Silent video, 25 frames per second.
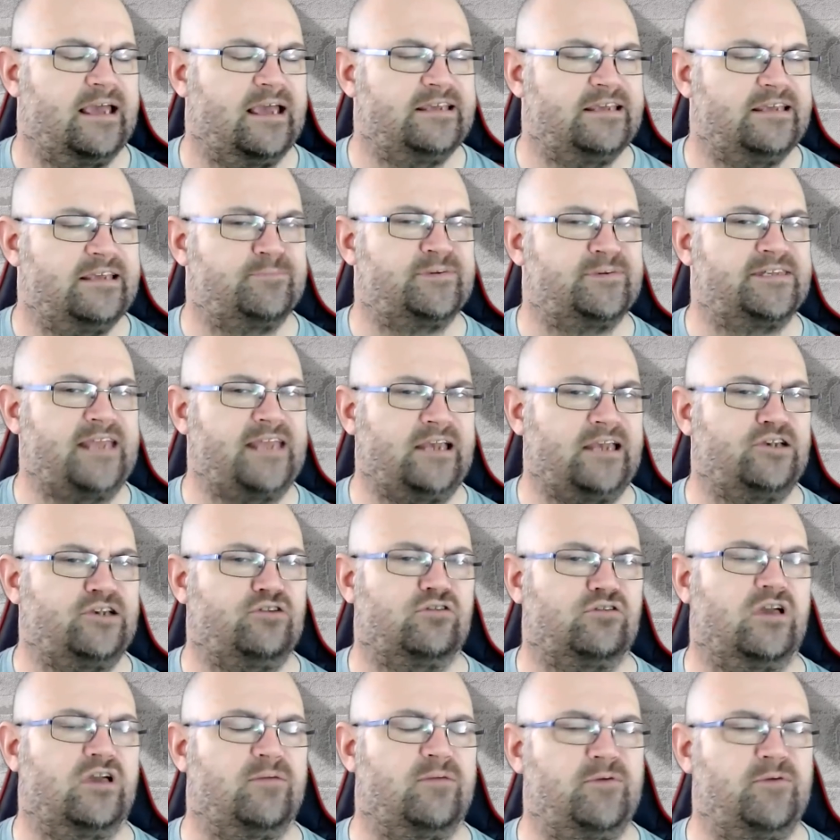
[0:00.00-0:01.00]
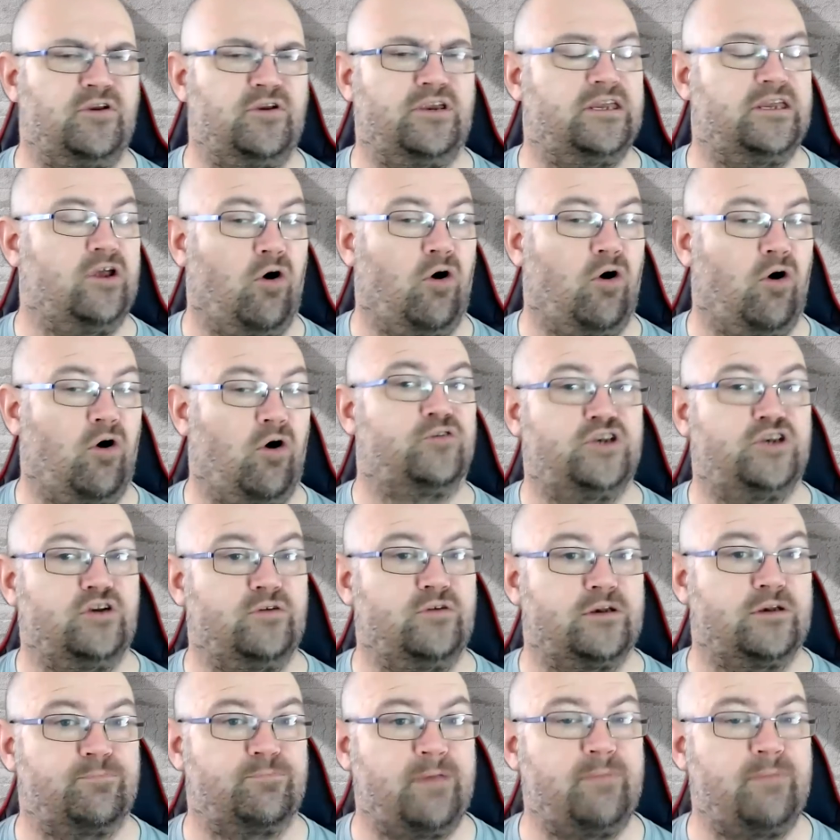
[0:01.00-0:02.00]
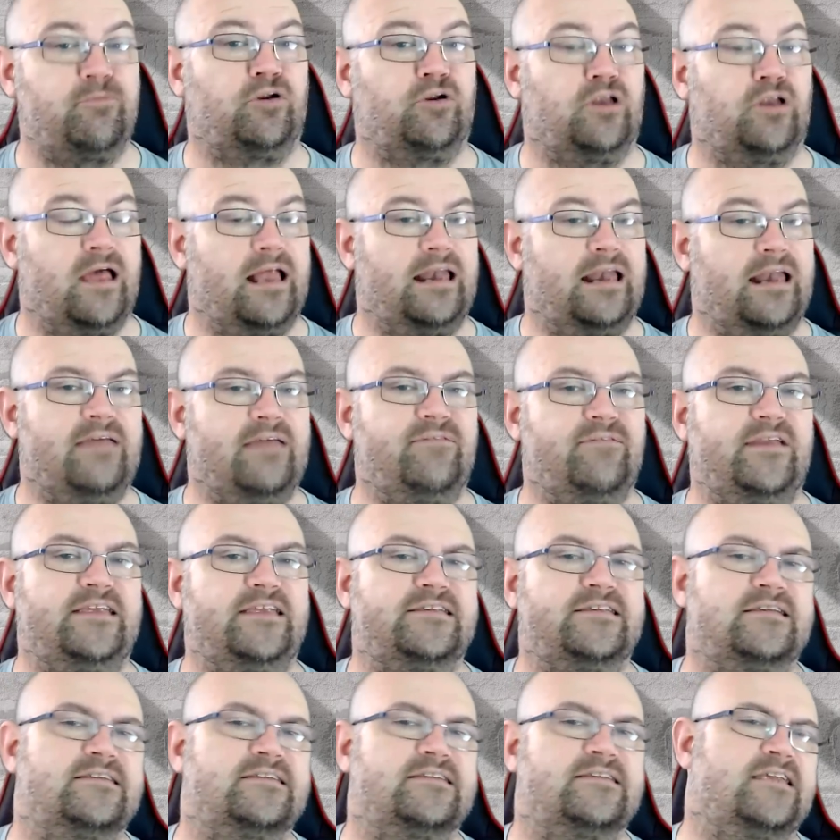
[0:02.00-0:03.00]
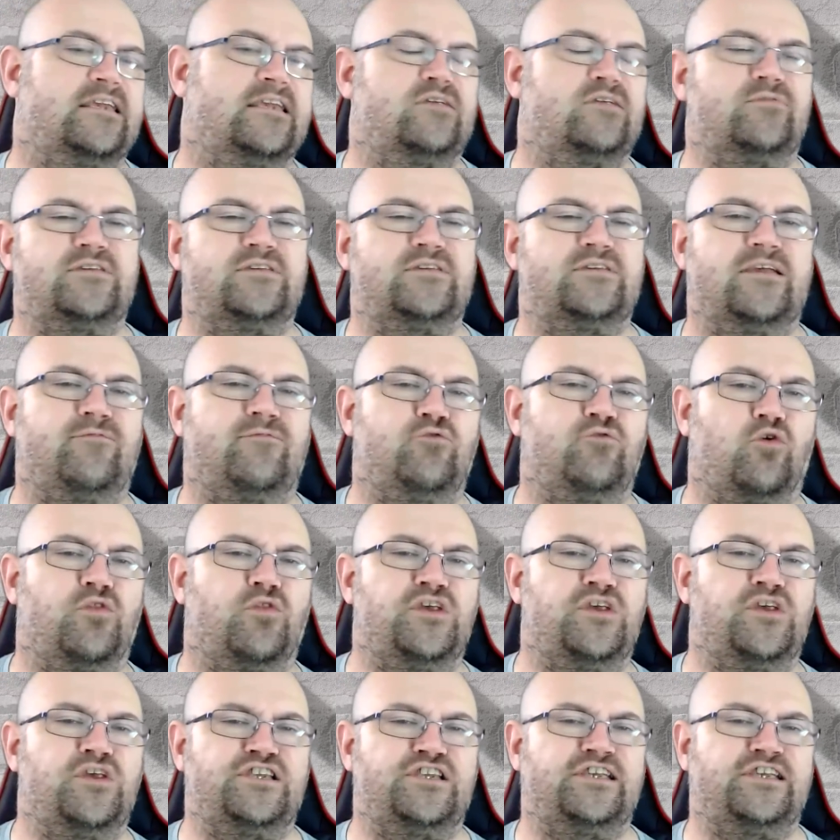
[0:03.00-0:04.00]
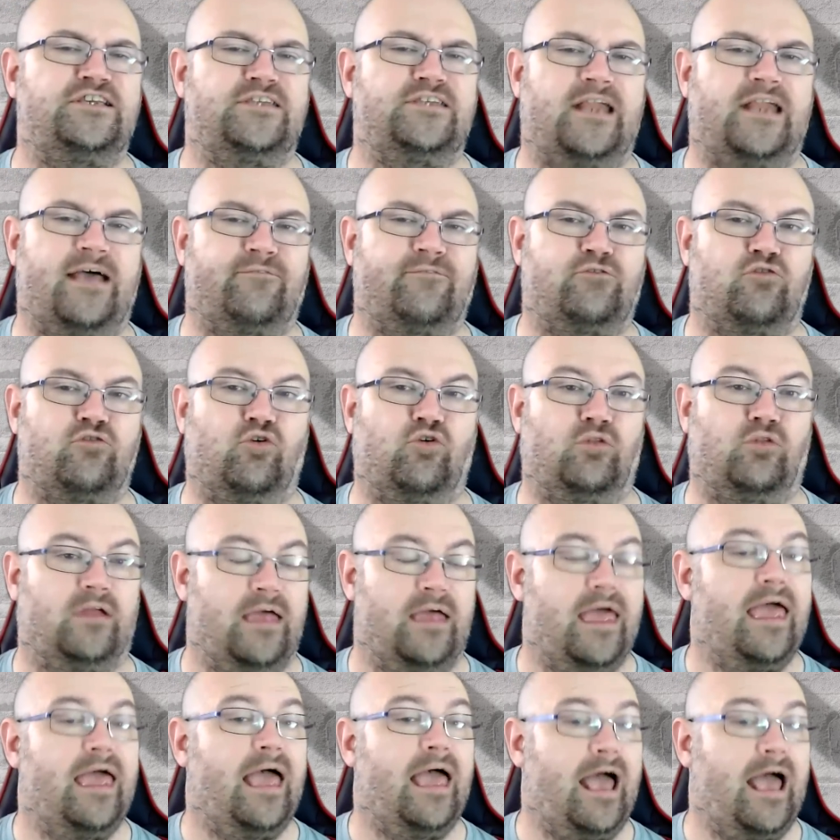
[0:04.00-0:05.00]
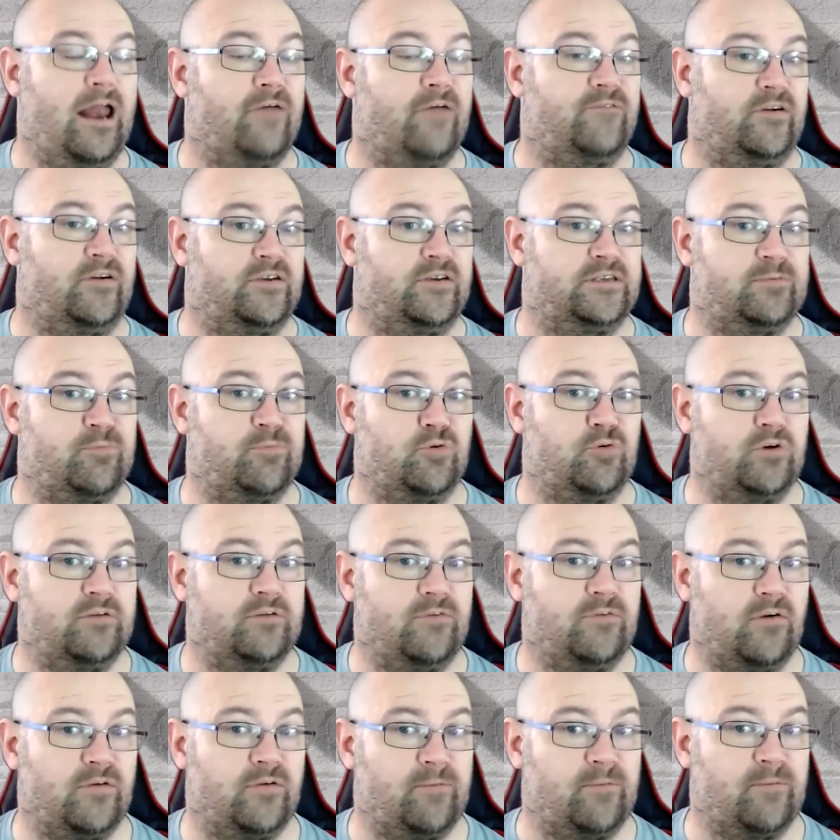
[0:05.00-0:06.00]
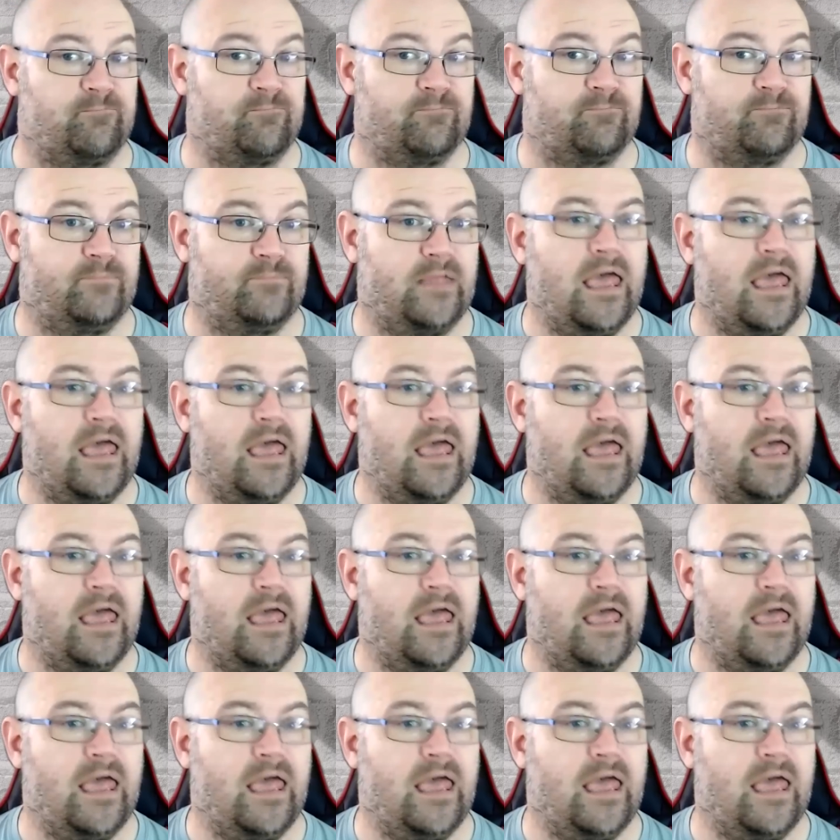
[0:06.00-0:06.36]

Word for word: A substantial community of Jewish people live in his constituency of North Islington, after all, and are very supportive of him.